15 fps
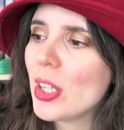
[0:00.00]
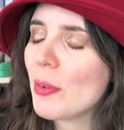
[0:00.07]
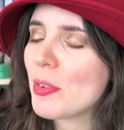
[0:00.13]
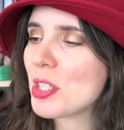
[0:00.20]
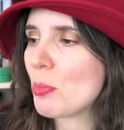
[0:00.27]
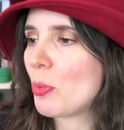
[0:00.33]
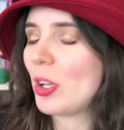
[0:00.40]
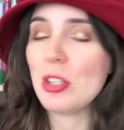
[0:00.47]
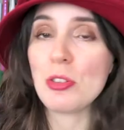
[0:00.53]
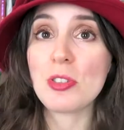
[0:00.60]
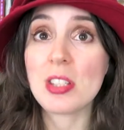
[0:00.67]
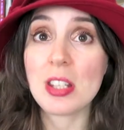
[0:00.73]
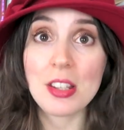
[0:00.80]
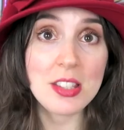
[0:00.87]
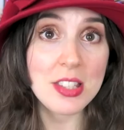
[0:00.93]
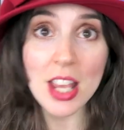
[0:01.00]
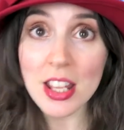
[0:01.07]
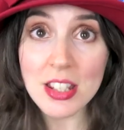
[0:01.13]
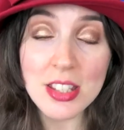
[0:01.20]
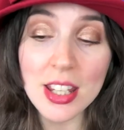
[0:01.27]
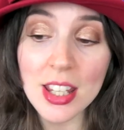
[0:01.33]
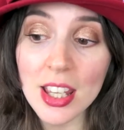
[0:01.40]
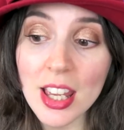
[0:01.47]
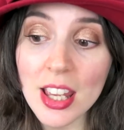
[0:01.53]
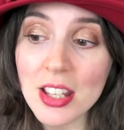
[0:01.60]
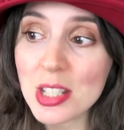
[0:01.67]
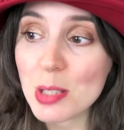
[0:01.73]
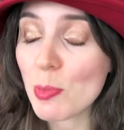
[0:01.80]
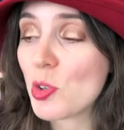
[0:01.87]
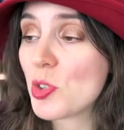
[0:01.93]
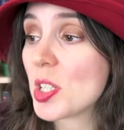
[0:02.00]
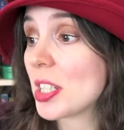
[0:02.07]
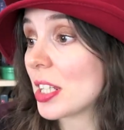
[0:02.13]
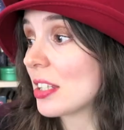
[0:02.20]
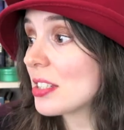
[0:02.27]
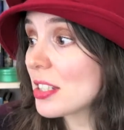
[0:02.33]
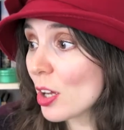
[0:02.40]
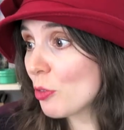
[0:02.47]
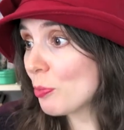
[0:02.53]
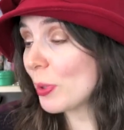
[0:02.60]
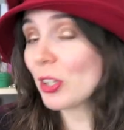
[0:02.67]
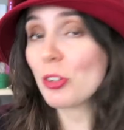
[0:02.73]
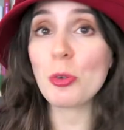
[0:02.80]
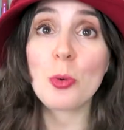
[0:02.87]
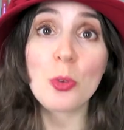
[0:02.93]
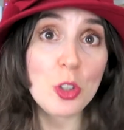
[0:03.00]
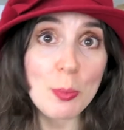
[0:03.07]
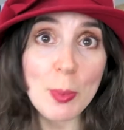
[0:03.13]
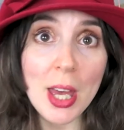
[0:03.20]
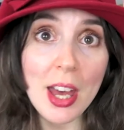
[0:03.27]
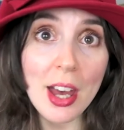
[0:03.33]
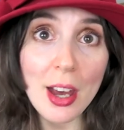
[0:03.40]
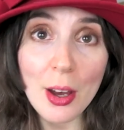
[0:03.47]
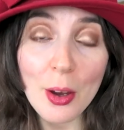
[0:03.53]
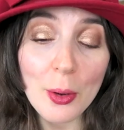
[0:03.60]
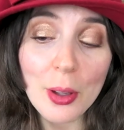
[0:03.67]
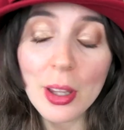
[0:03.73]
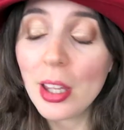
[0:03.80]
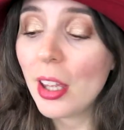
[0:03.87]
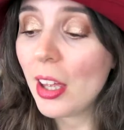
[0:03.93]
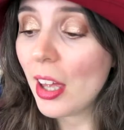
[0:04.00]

There were some more interesting settings, some more interesting stuff being talked about.